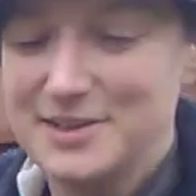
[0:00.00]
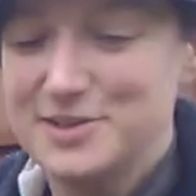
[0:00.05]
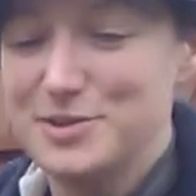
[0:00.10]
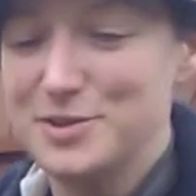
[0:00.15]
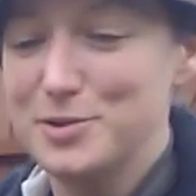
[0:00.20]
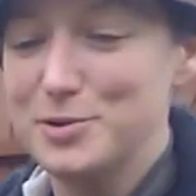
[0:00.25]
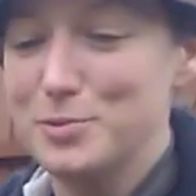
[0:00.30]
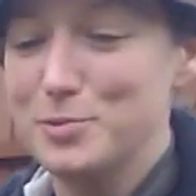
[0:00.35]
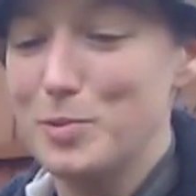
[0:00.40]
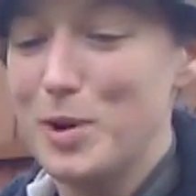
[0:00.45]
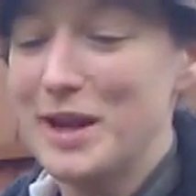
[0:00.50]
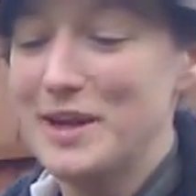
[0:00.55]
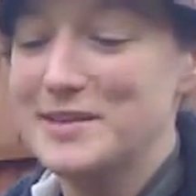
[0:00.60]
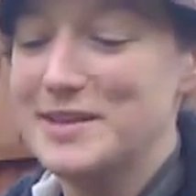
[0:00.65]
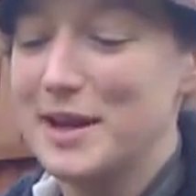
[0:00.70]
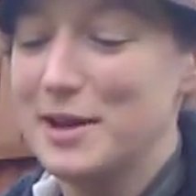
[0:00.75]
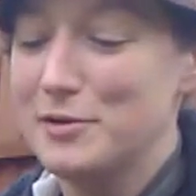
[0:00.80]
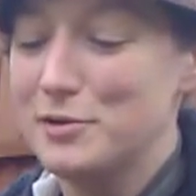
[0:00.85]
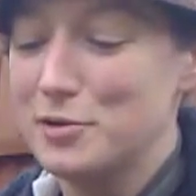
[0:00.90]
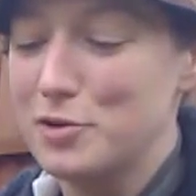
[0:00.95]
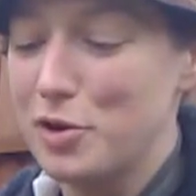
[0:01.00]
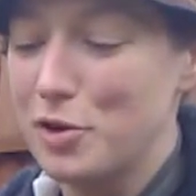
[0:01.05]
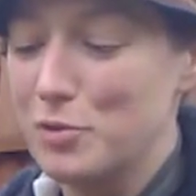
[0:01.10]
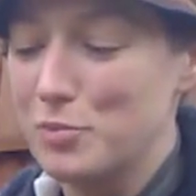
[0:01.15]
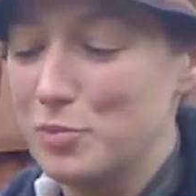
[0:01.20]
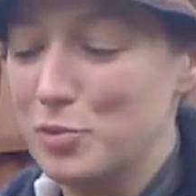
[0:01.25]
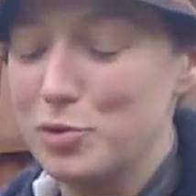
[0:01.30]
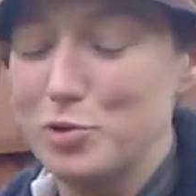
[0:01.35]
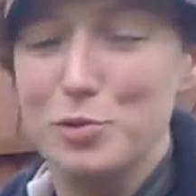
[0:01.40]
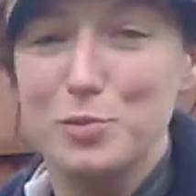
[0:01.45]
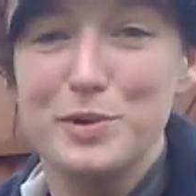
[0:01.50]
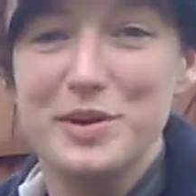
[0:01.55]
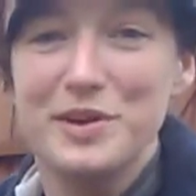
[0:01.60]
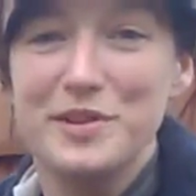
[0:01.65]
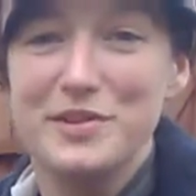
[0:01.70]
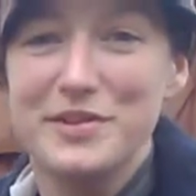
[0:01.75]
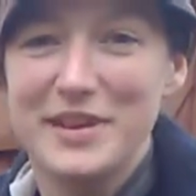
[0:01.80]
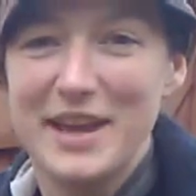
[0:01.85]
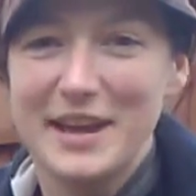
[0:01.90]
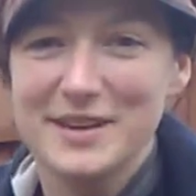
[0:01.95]
to weigh down the cotton wool,
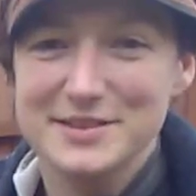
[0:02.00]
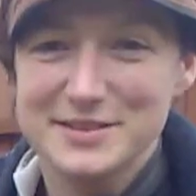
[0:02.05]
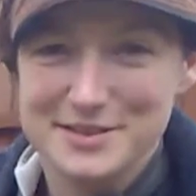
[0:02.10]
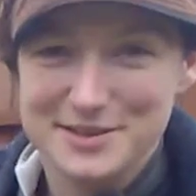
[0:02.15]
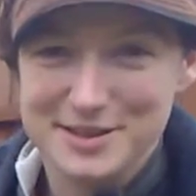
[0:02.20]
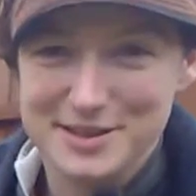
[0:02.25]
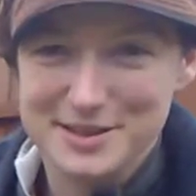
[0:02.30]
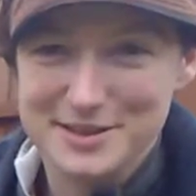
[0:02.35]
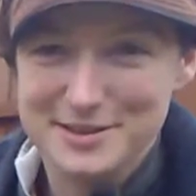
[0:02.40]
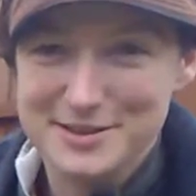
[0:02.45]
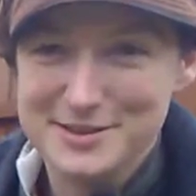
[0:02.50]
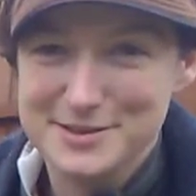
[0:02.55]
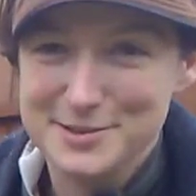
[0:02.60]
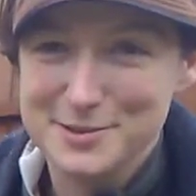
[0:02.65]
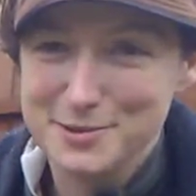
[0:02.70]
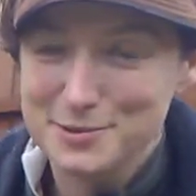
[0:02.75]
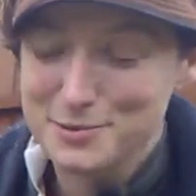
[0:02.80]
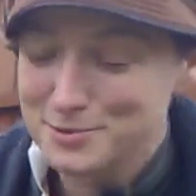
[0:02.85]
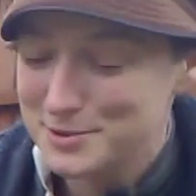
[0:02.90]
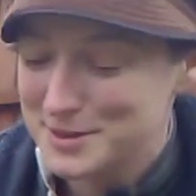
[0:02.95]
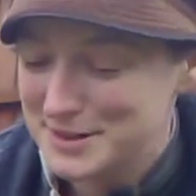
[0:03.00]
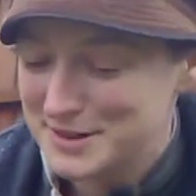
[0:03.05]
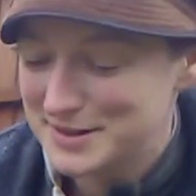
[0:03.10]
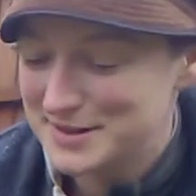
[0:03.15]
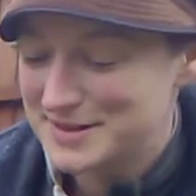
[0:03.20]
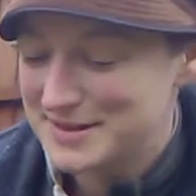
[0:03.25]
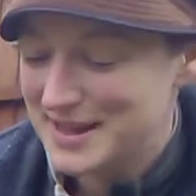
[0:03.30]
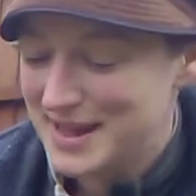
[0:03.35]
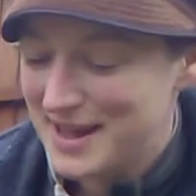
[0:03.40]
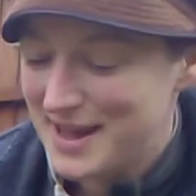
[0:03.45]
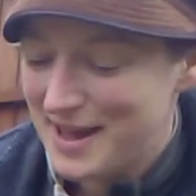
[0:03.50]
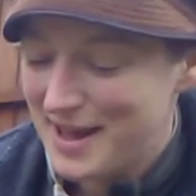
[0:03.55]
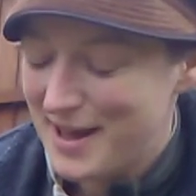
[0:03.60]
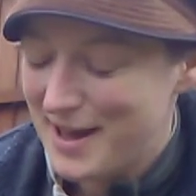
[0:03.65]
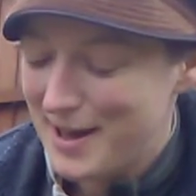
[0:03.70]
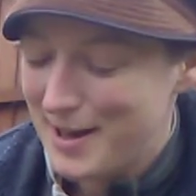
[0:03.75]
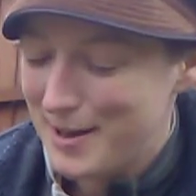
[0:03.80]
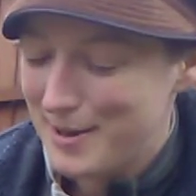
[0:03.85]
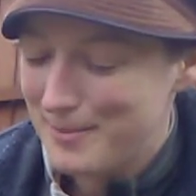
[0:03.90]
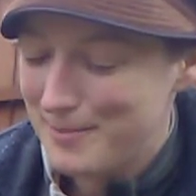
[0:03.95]
because the accidents are always
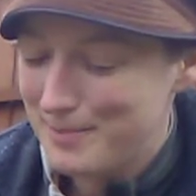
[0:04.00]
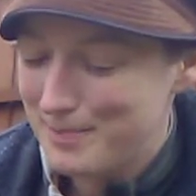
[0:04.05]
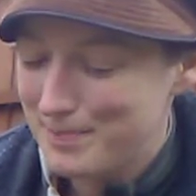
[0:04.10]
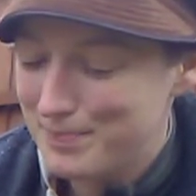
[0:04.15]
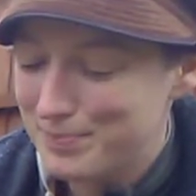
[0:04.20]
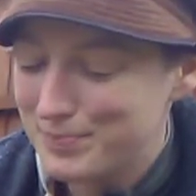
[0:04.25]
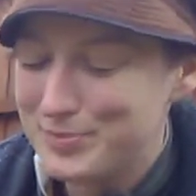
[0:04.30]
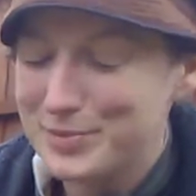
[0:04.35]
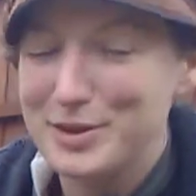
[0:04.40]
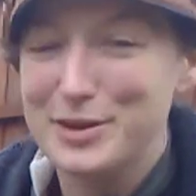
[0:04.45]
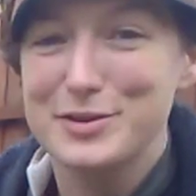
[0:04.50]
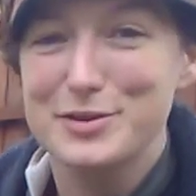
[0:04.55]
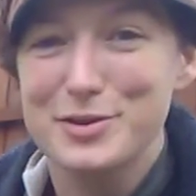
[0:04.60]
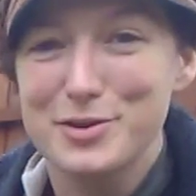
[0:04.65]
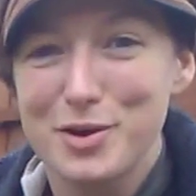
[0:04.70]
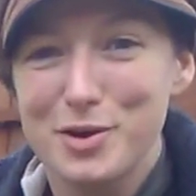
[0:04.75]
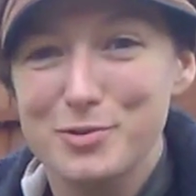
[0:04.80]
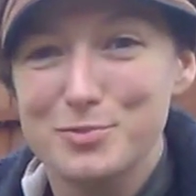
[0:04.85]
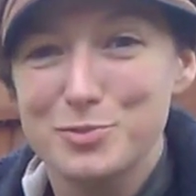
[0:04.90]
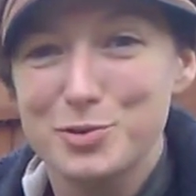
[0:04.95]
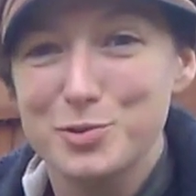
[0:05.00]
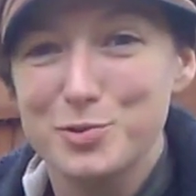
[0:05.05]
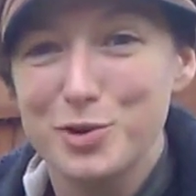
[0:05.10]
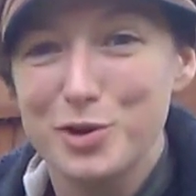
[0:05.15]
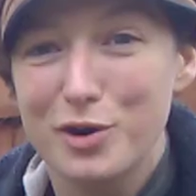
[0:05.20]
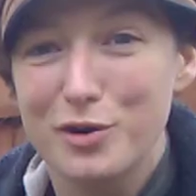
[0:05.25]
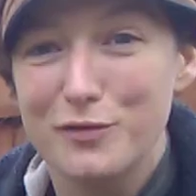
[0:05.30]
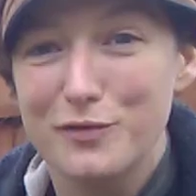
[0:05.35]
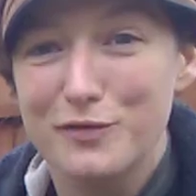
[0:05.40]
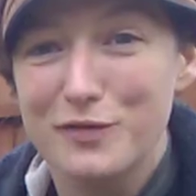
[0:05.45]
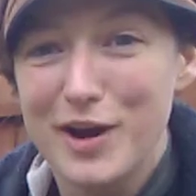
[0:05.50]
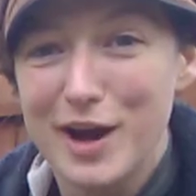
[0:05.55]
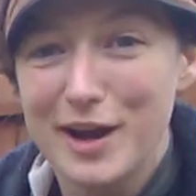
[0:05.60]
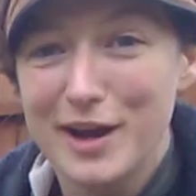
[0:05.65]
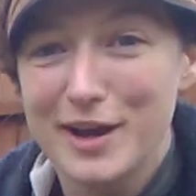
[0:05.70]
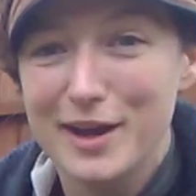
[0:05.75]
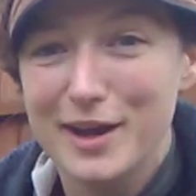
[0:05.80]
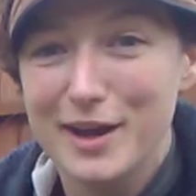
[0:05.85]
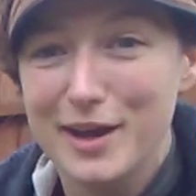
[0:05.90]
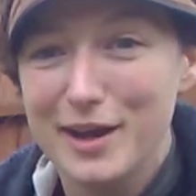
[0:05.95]
the cotton wool will go on
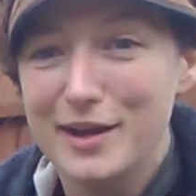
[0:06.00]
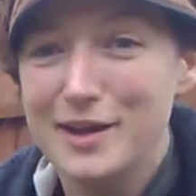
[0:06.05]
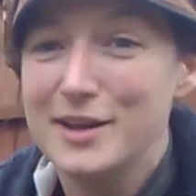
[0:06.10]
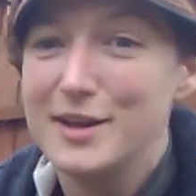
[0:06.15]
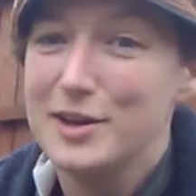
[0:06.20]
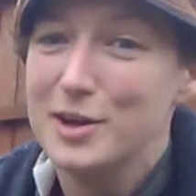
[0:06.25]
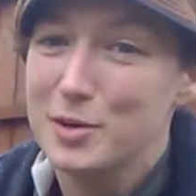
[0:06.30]
fire,